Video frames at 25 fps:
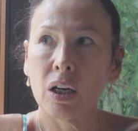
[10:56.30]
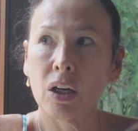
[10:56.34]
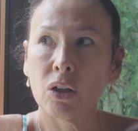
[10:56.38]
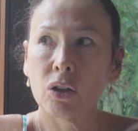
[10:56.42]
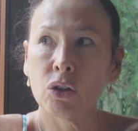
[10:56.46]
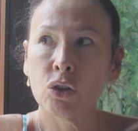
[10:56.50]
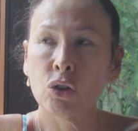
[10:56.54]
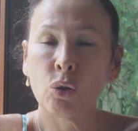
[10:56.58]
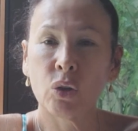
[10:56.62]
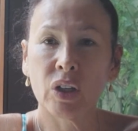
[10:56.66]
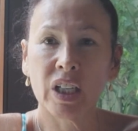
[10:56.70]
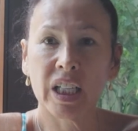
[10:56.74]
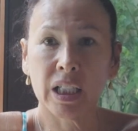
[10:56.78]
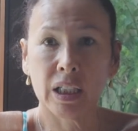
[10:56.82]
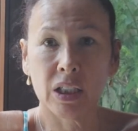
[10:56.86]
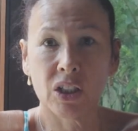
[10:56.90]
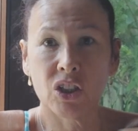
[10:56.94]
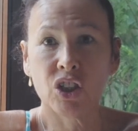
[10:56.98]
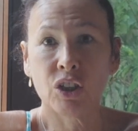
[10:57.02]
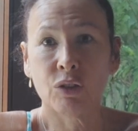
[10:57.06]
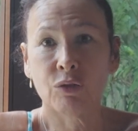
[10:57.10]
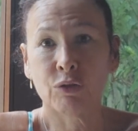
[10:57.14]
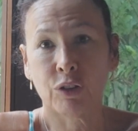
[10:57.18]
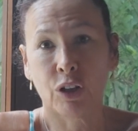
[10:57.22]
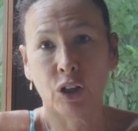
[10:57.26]
your
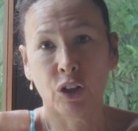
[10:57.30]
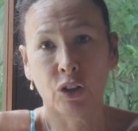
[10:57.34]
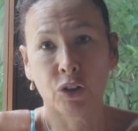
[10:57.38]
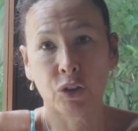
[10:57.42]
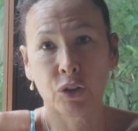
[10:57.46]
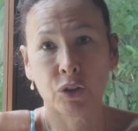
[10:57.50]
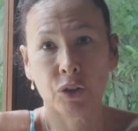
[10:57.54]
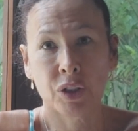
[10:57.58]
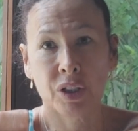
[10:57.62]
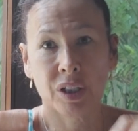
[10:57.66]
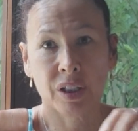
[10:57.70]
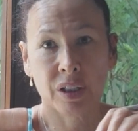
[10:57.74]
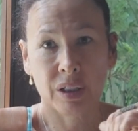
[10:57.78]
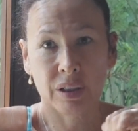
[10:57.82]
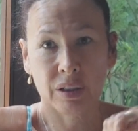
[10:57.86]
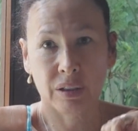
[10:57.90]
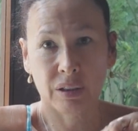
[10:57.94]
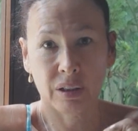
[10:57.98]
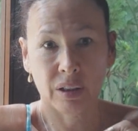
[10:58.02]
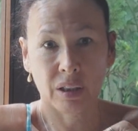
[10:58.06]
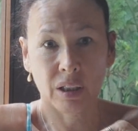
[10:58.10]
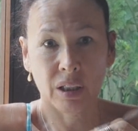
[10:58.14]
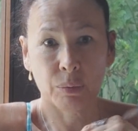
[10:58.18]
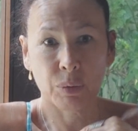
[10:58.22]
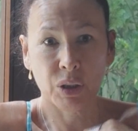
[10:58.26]
energy flows.
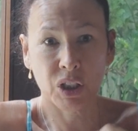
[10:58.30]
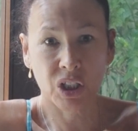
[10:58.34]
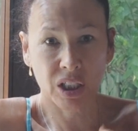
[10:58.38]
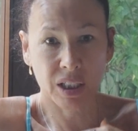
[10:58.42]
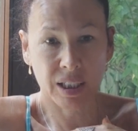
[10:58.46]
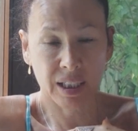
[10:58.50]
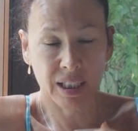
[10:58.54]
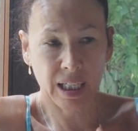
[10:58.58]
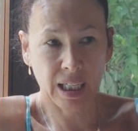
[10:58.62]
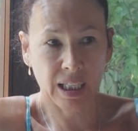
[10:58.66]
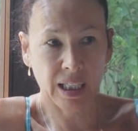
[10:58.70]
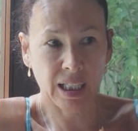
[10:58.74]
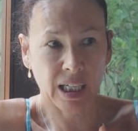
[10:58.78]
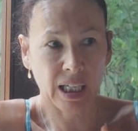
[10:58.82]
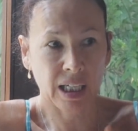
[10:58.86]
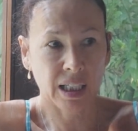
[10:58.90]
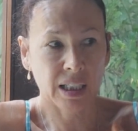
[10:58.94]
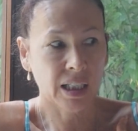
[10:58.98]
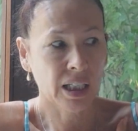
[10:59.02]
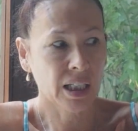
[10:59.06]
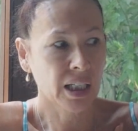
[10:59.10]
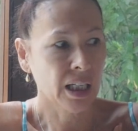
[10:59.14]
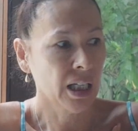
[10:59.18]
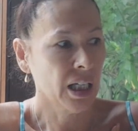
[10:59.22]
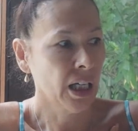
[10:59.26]
I would just say
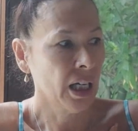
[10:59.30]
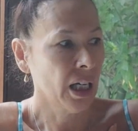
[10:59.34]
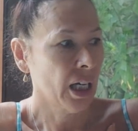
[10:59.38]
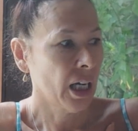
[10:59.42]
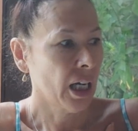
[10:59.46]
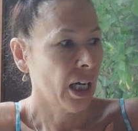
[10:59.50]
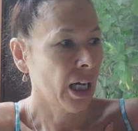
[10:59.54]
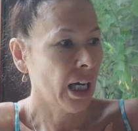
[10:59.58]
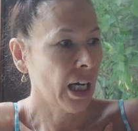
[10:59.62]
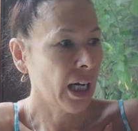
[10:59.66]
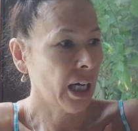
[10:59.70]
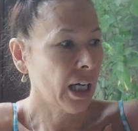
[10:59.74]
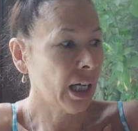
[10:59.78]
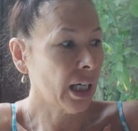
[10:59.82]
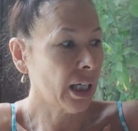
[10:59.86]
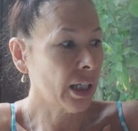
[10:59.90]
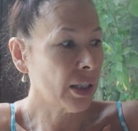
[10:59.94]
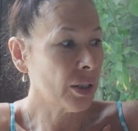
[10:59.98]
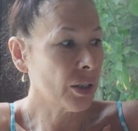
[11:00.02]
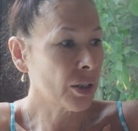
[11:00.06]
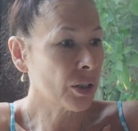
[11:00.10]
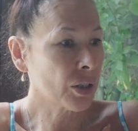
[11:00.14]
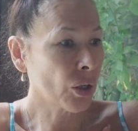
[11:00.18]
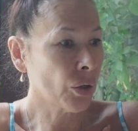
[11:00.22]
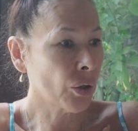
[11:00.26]
that.
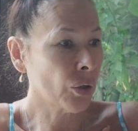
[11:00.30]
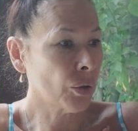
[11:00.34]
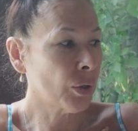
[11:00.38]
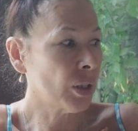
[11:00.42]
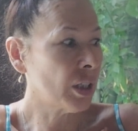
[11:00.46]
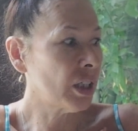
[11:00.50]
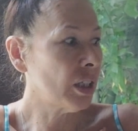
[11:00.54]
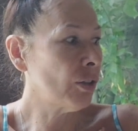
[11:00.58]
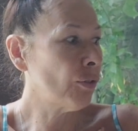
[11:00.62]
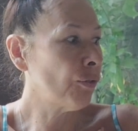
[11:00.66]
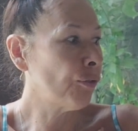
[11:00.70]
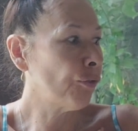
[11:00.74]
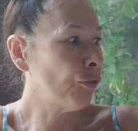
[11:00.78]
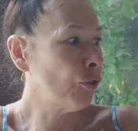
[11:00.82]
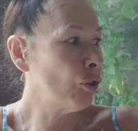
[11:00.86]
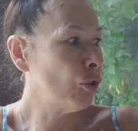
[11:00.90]
And so if